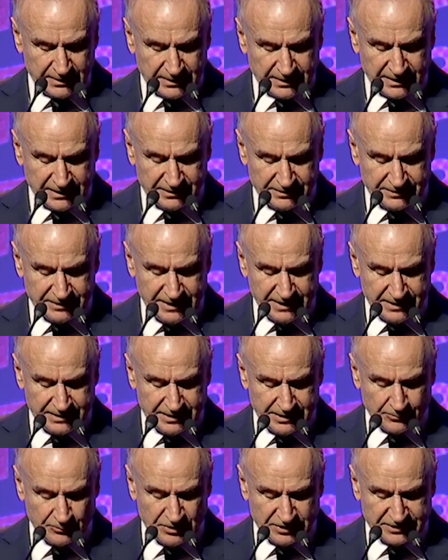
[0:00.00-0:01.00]
And then
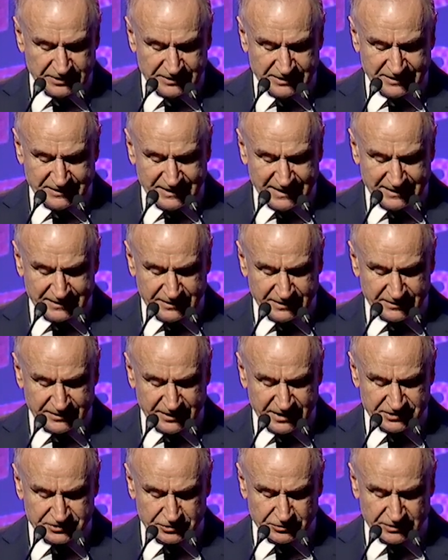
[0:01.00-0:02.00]
with the Italian
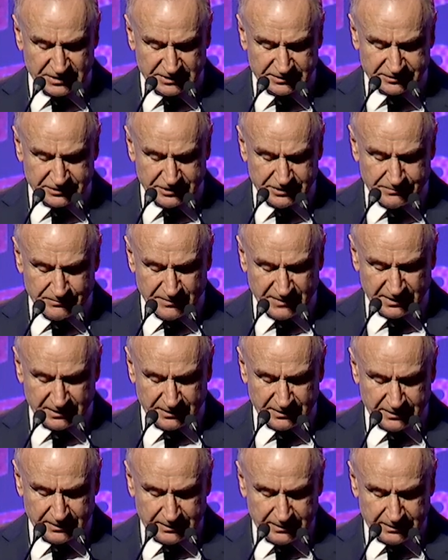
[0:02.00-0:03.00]
national team,
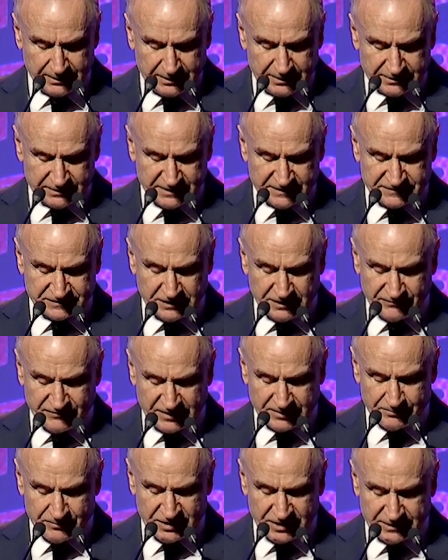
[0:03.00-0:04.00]
the
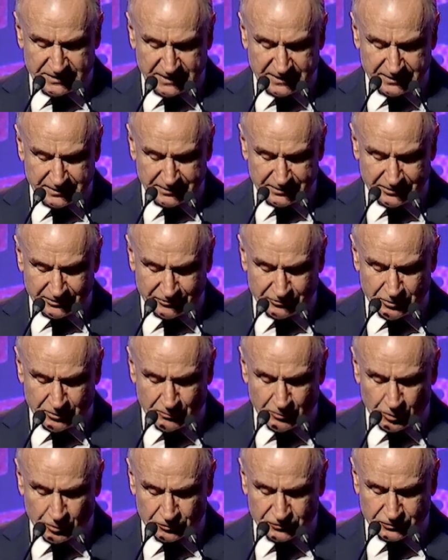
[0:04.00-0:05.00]
silver medal of the
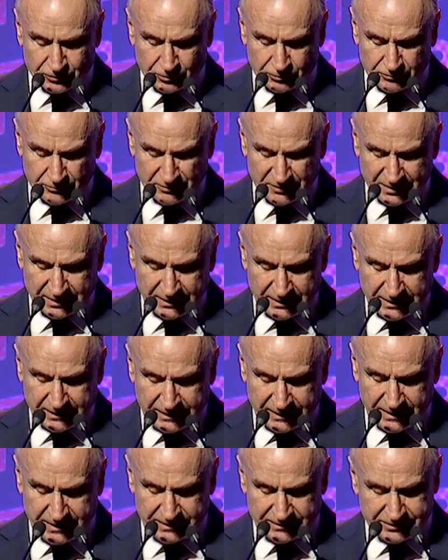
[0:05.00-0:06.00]
Moscow
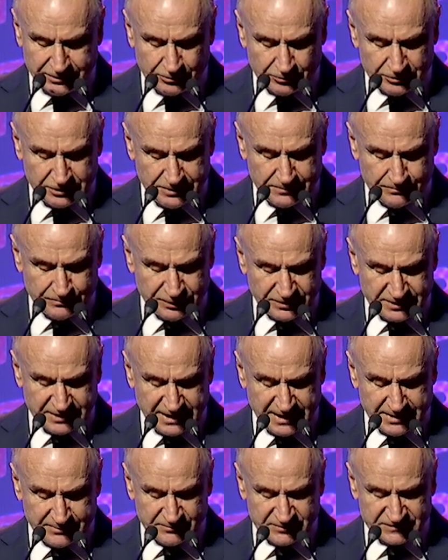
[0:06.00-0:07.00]
eighty Olympic
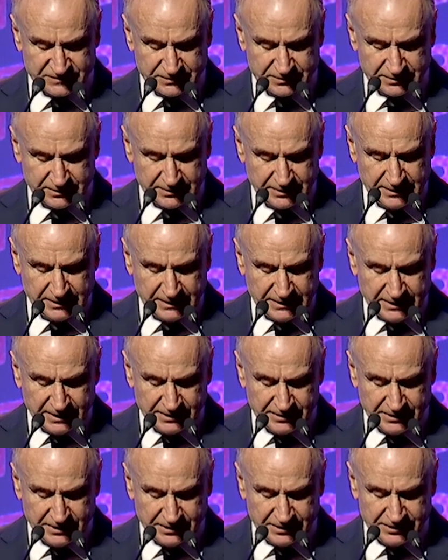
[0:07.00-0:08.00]
Games
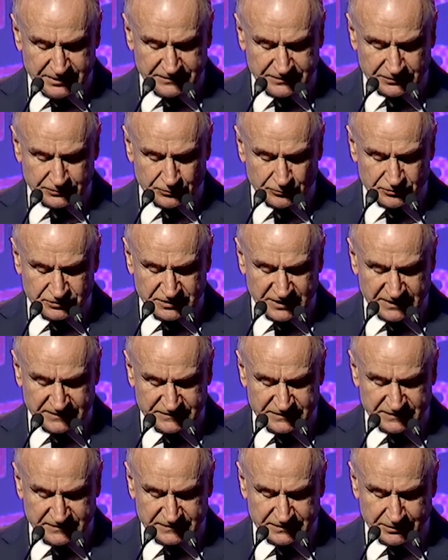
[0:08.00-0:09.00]
and the great
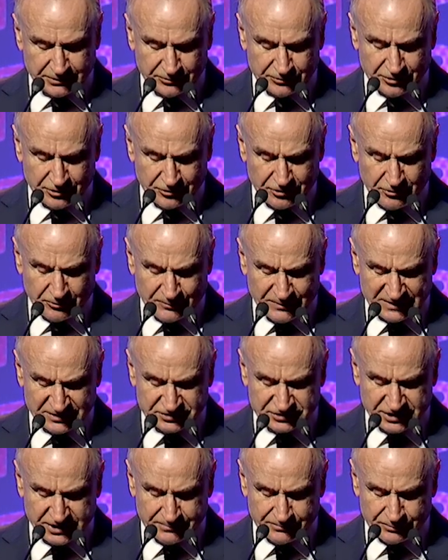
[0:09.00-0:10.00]
successes of the European
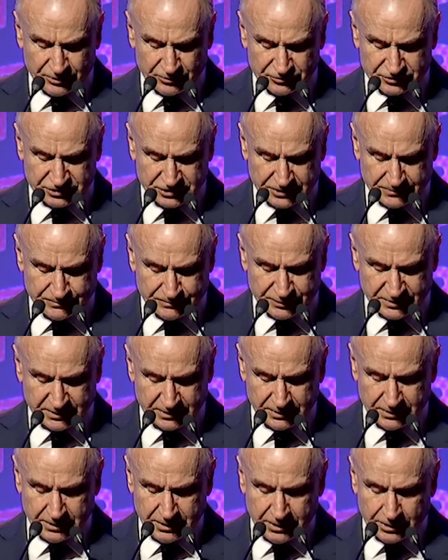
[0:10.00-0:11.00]
Championship,
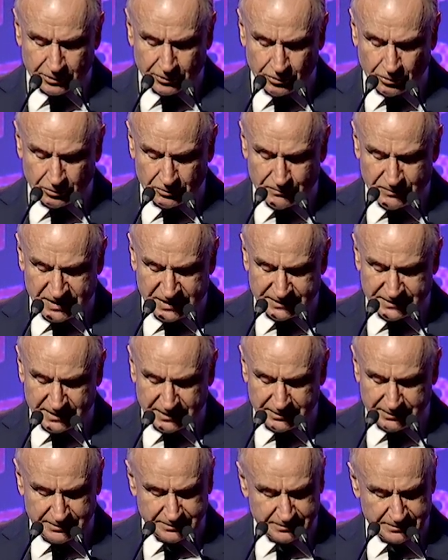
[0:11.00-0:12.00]
gold
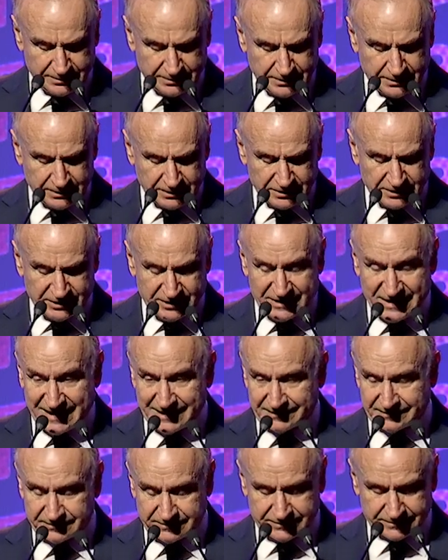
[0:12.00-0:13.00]
medal in
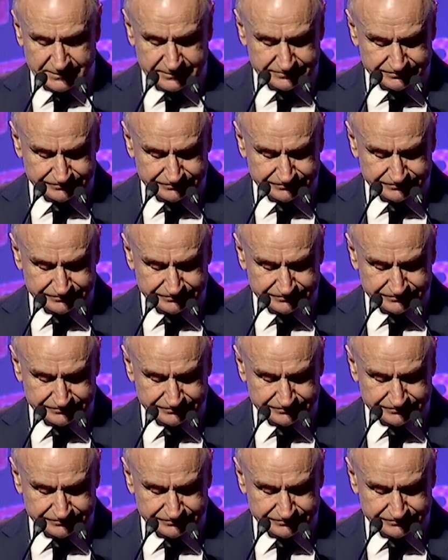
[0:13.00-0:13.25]
Nantes,